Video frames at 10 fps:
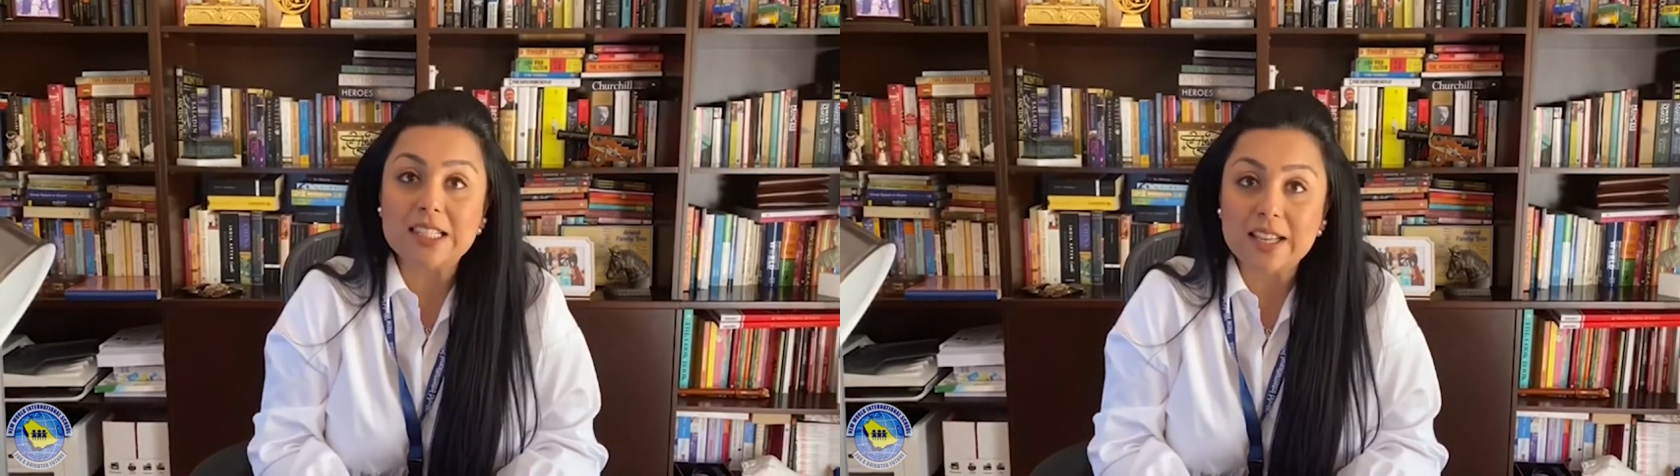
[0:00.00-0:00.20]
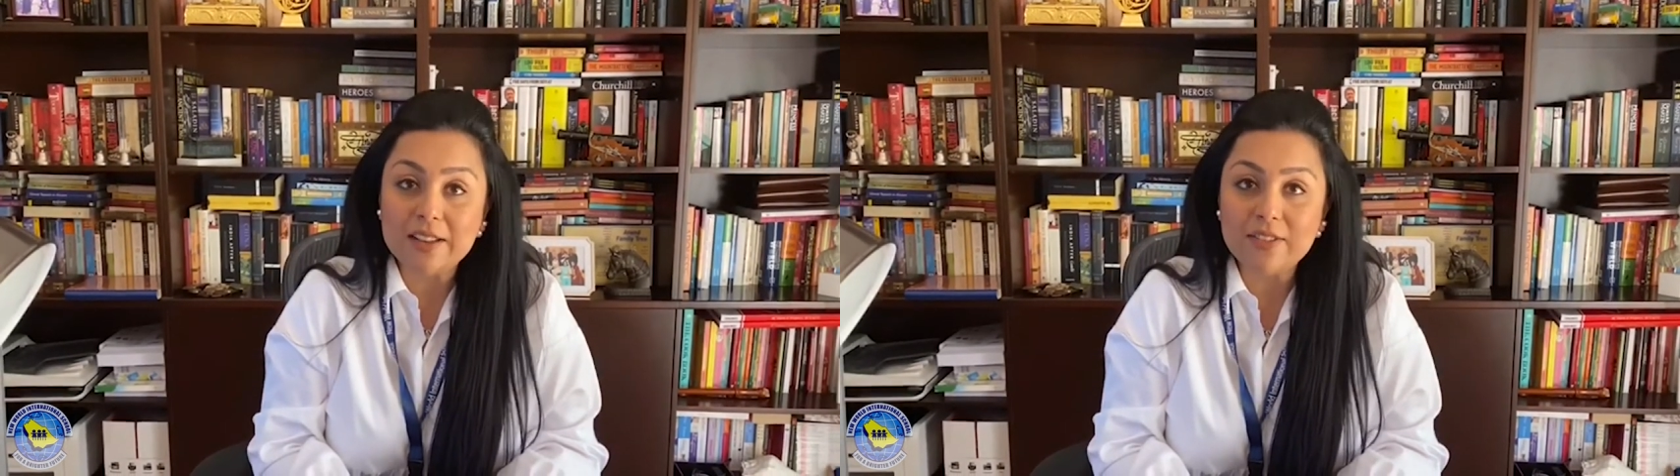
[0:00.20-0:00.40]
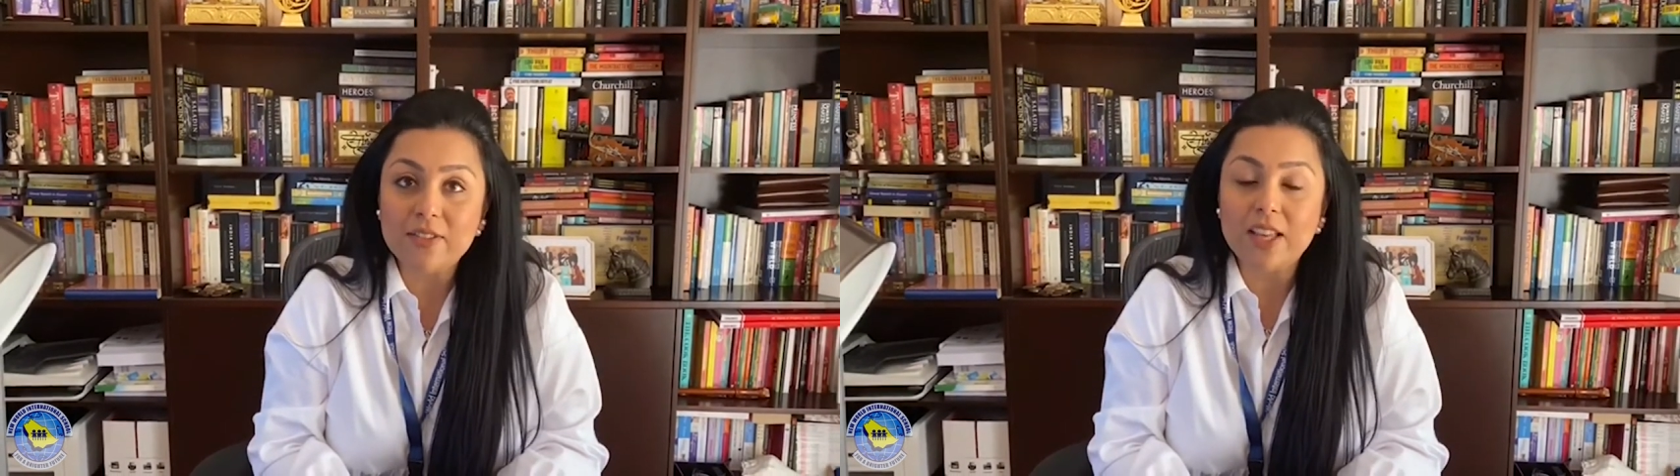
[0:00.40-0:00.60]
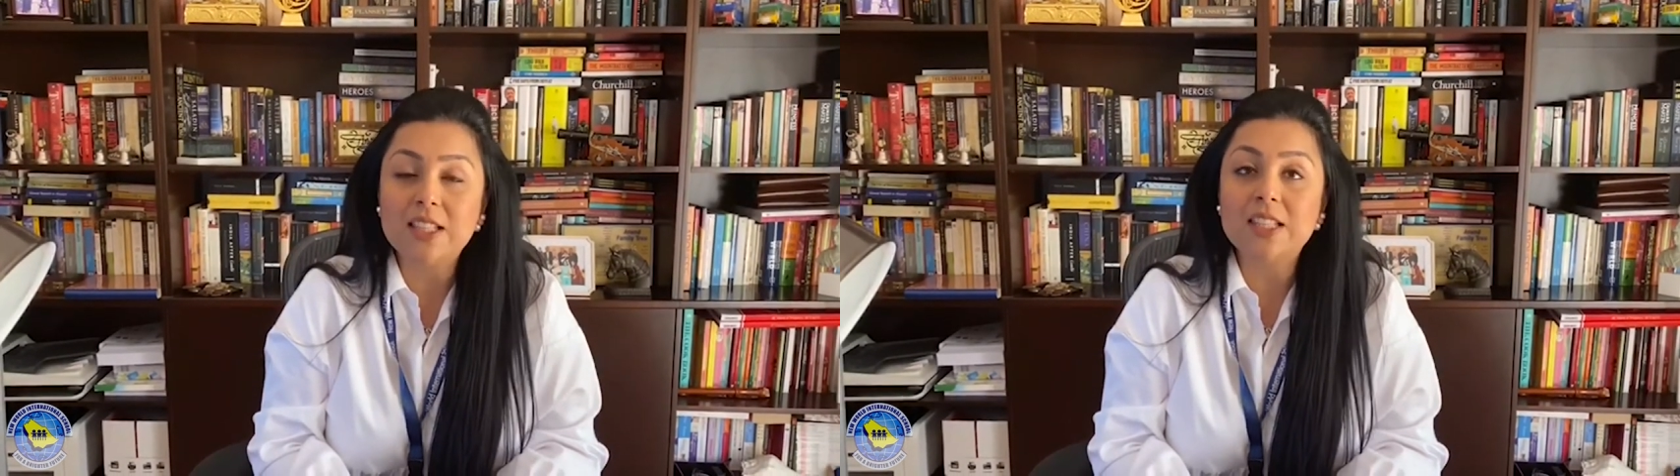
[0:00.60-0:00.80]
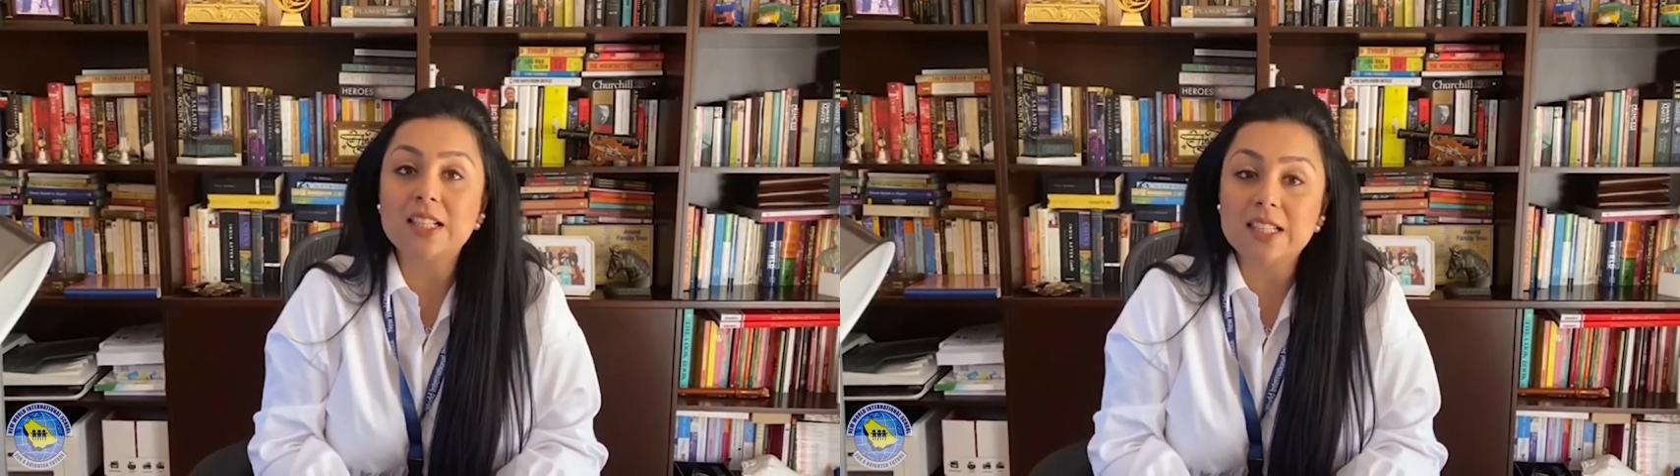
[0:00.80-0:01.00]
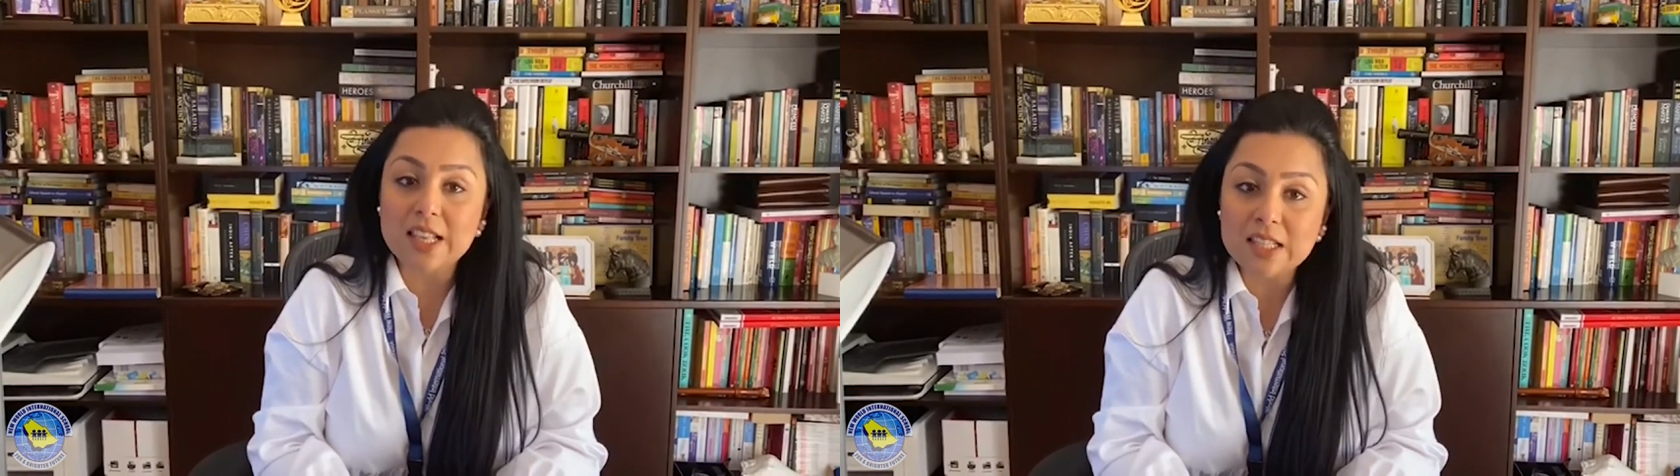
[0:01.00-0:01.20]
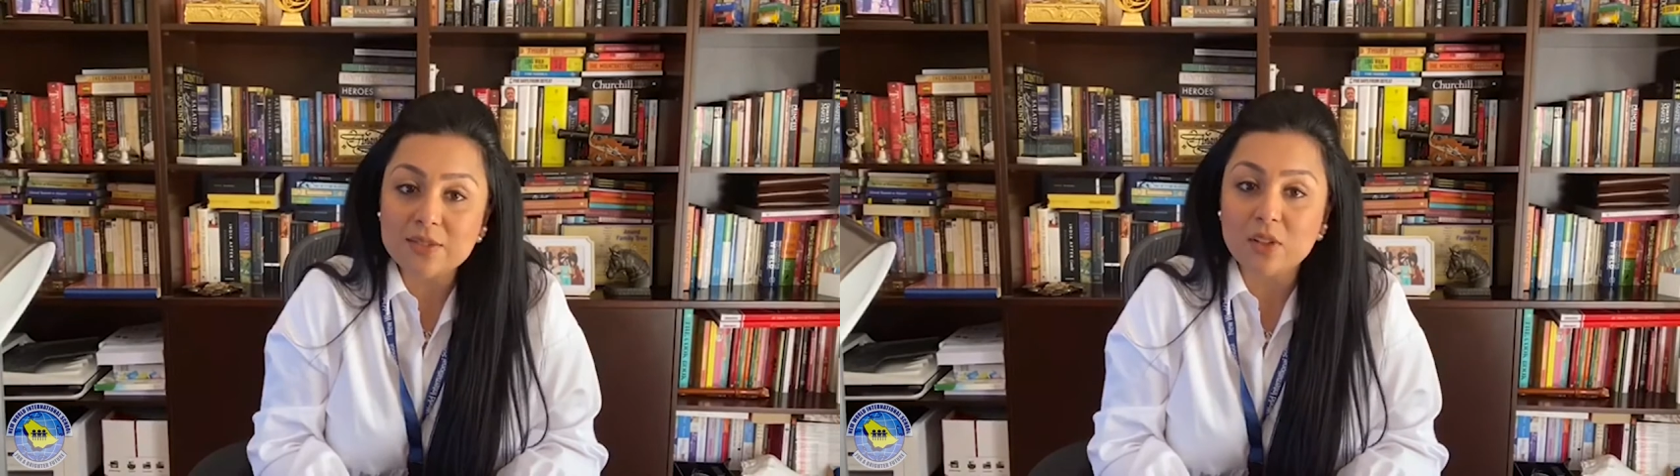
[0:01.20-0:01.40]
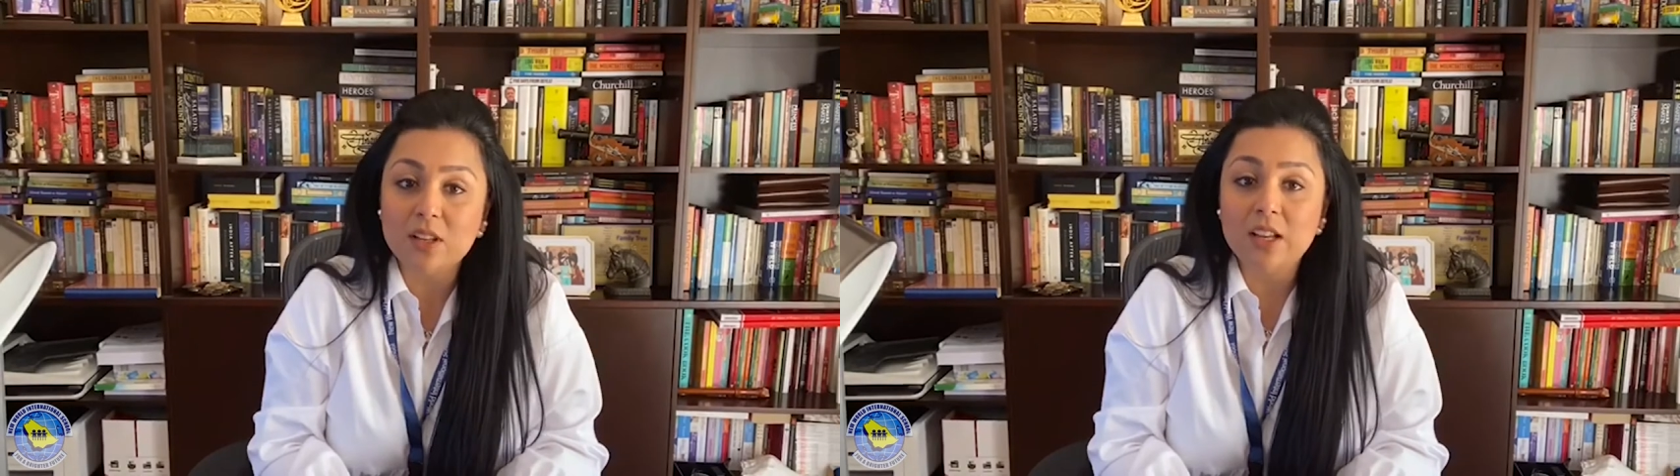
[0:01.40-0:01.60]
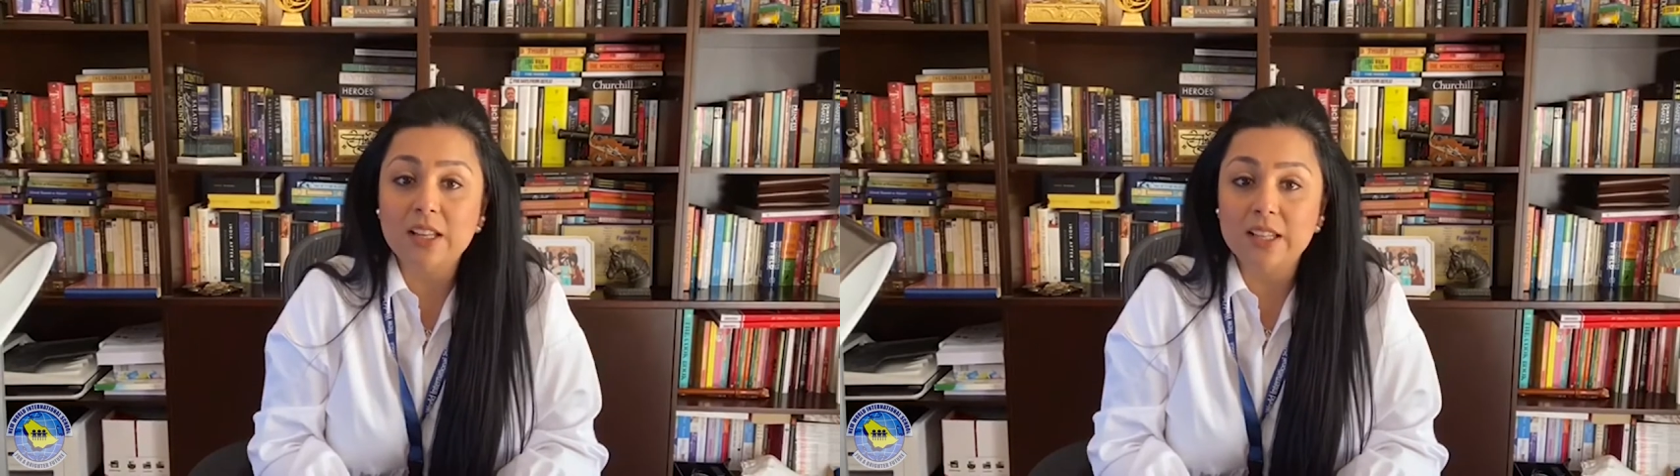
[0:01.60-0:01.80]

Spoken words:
safe and successful